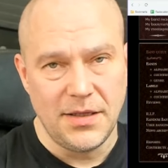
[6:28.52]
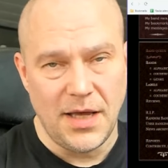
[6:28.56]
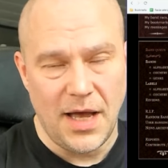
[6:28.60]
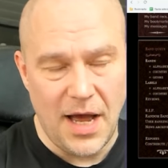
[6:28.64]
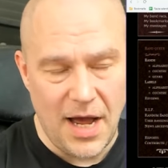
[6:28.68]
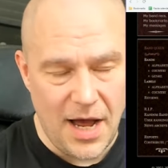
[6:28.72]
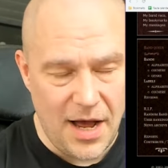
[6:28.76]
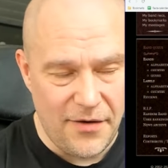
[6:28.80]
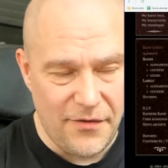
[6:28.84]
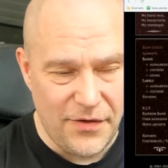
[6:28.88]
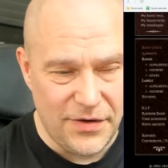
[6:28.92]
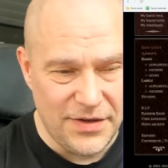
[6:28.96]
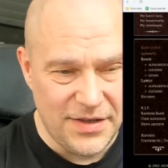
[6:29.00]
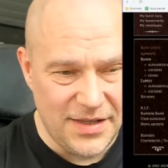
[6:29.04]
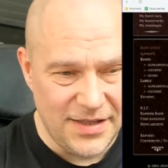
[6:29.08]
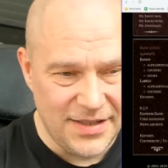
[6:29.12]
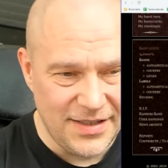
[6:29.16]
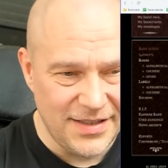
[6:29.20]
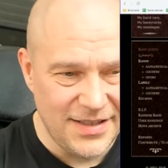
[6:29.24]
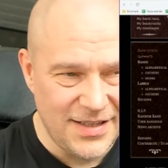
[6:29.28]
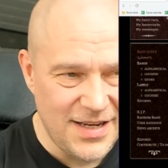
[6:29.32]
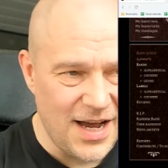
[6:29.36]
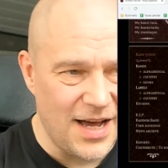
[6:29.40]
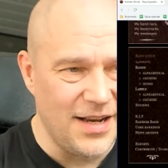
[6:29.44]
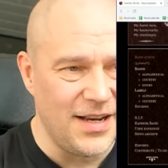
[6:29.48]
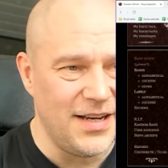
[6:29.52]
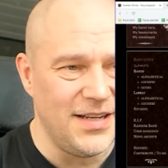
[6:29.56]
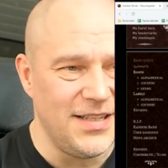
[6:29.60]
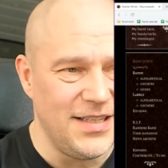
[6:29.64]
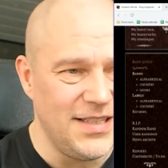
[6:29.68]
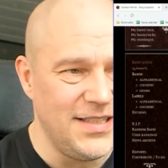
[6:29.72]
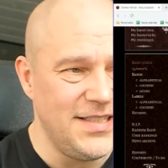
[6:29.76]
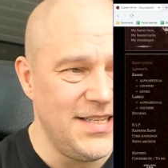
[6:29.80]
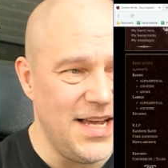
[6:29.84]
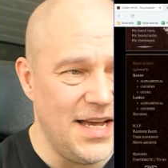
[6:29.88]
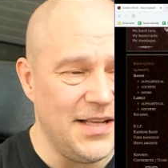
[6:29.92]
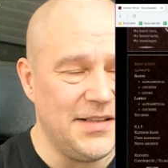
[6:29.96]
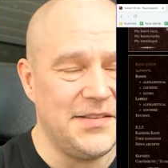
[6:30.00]
haven't gotten it
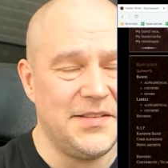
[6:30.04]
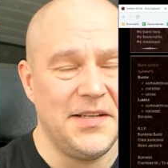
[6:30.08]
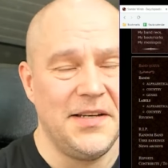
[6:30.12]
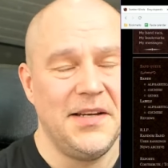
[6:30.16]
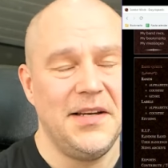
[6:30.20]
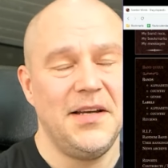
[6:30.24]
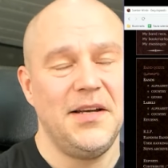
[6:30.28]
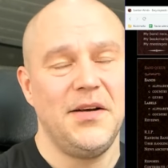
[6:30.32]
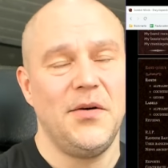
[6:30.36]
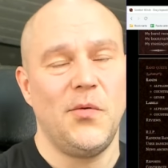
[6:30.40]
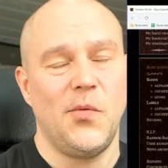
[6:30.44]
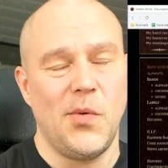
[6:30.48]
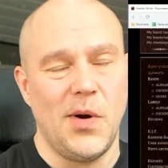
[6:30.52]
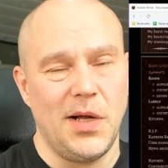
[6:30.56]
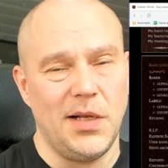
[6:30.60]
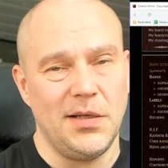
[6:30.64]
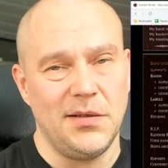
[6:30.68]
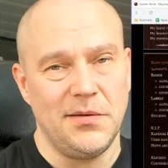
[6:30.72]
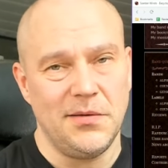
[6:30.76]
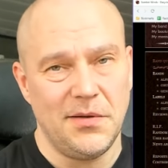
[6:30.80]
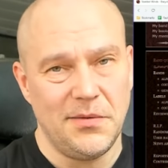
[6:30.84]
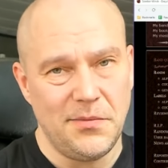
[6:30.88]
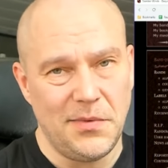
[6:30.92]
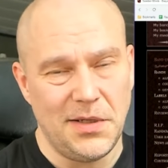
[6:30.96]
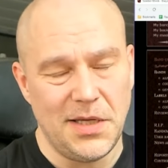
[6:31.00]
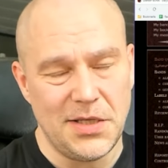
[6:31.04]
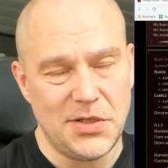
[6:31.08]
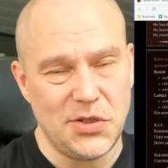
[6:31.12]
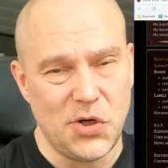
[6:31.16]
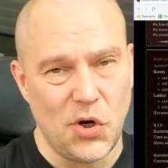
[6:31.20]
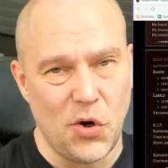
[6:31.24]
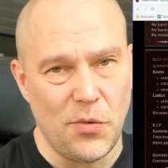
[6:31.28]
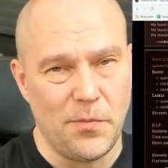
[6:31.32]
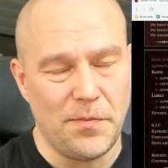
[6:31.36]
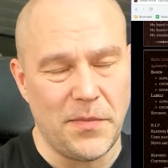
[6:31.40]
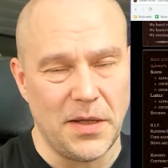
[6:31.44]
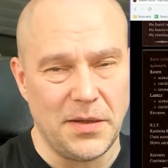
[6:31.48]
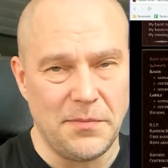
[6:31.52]
yet, well, let's
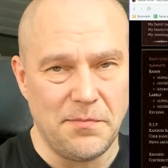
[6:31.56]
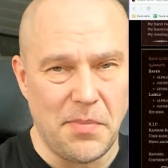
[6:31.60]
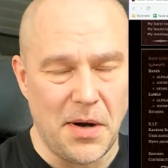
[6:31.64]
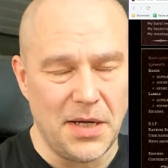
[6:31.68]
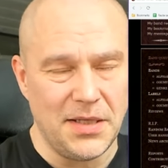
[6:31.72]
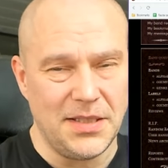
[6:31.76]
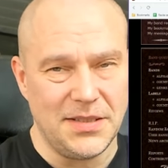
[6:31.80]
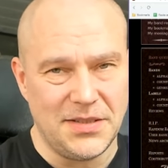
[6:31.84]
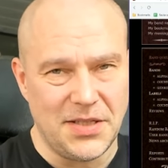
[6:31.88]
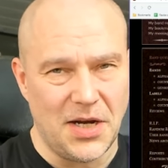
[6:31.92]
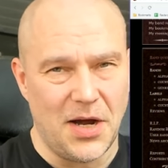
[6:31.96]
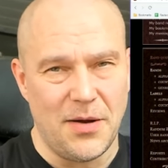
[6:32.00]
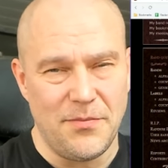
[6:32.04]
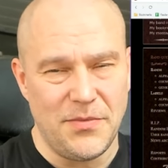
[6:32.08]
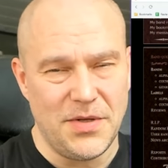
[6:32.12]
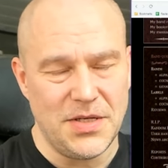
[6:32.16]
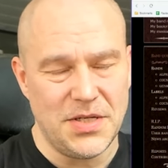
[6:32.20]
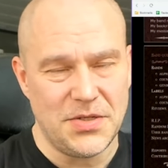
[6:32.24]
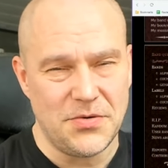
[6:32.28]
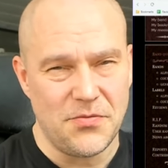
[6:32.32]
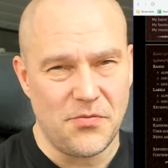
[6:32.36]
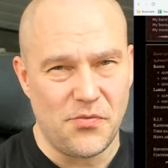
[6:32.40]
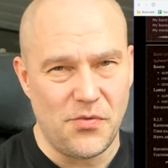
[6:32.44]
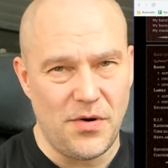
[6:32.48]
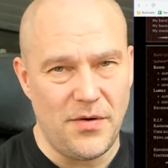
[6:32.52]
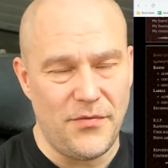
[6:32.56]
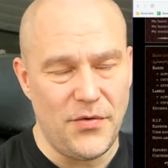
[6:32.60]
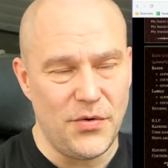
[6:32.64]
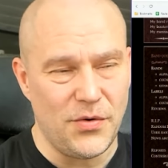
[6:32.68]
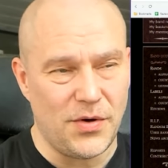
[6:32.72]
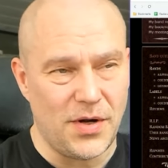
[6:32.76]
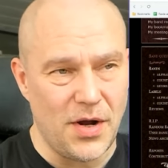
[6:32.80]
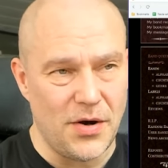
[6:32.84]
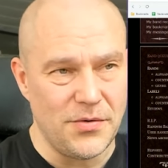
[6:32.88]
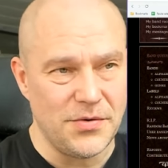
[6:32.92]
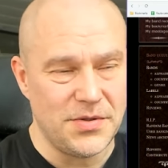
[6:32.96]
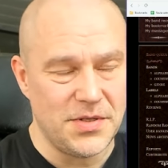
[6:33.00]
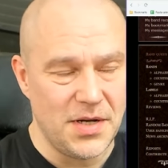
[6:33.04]
hope that by the time this review
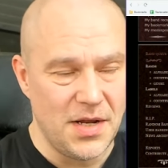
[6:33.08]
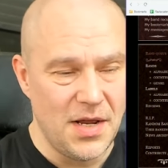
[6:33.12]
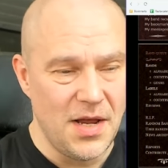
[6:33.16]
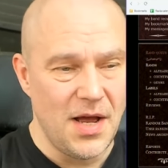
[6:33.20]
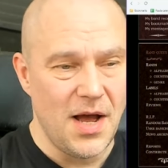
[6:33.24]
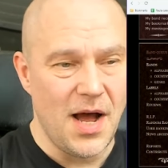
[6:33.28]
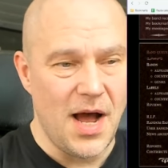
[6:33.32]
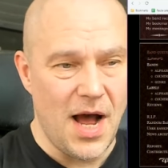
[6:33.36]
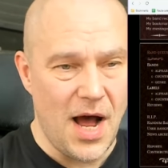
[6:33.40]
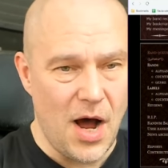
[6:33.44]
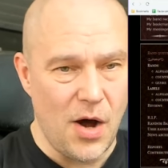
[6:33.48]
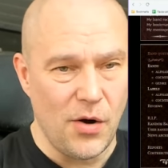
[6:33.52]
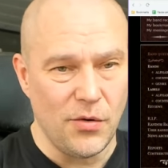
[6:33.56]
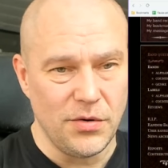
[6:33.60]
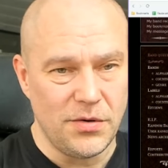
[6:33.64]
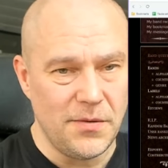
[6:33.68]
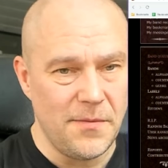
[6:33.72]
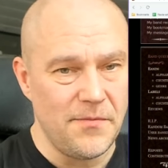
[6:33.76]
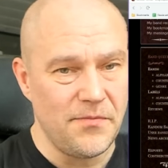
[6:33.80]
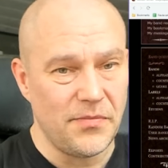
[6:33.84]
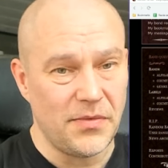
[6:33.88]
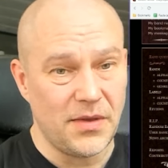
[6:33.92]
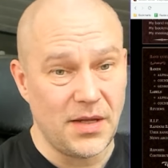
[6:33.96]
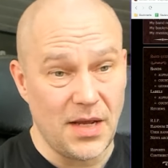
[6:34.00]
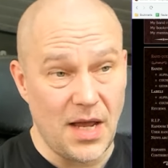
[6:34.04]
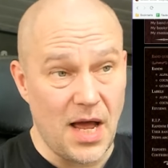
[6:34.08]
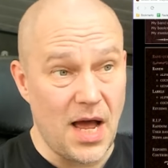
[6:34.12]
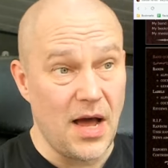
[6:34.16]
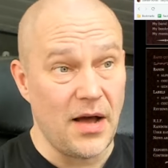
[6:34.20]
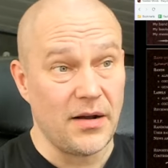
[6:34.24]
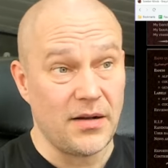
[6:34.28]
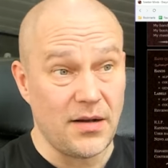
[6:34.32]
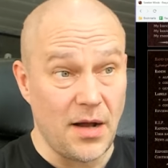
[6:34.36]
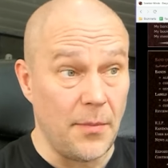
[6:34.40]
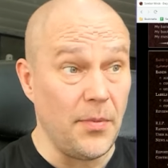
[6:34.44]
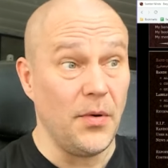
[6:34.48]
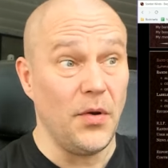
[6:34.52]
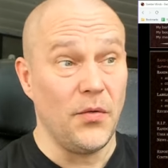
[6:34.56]
goes out a
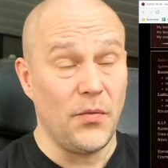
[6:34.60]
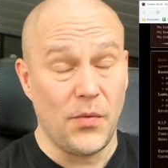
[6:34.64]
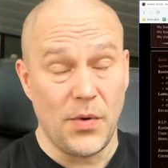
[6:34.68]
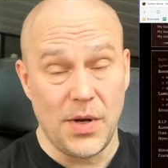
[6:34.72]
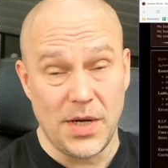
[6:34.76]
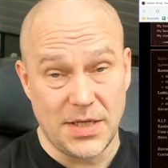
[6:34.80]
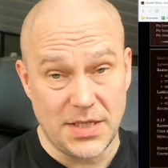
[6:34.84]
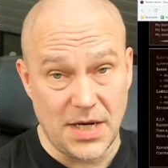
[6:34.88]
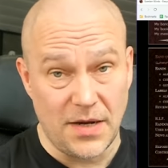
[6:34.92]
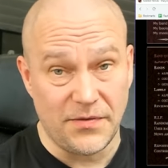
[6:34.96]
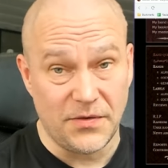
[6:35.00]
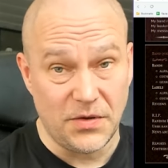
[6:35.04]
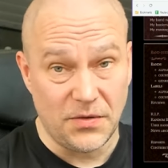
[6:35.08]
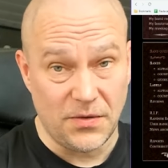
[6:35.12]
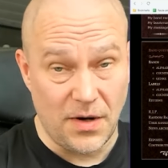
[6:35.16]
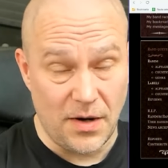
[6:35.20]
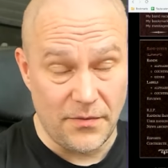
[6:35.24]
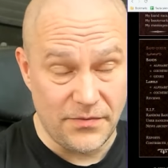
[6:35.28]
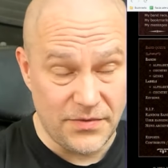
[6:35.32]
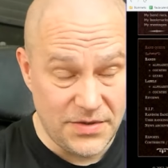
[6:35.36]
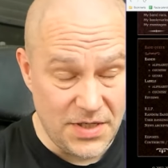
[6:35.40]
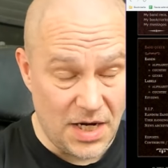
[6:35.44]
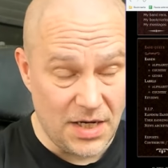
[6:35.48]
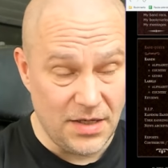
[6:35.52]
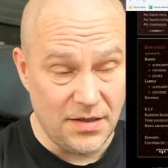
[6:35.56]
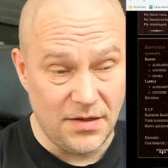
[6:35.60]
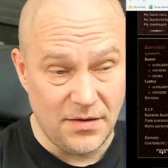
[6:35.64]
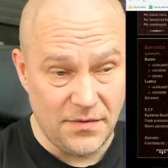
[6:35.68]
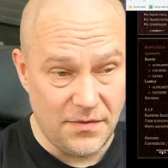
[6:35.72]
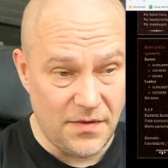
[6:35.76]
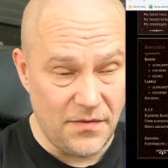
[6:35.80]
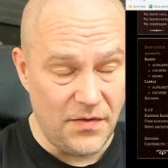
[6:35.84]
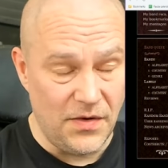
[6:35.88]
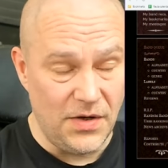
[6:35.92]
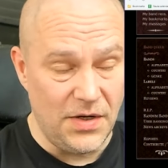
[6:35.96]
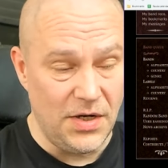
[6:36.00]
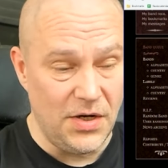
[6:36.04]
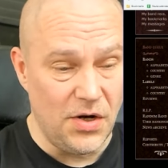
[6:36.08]
couple of weeks after I've done the
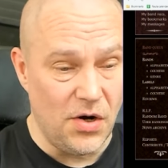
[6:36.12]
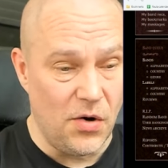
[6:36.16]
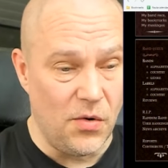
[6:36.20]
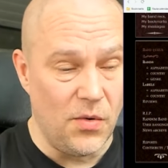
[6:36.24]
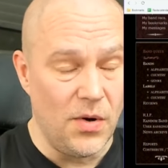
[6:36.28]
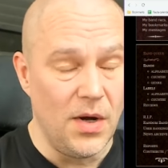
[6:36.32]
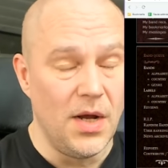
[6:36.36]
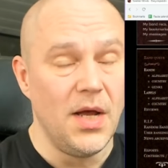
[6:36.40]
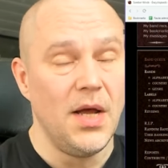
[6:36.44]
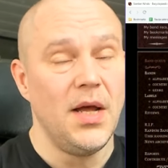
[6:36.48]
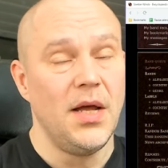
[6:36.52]
video,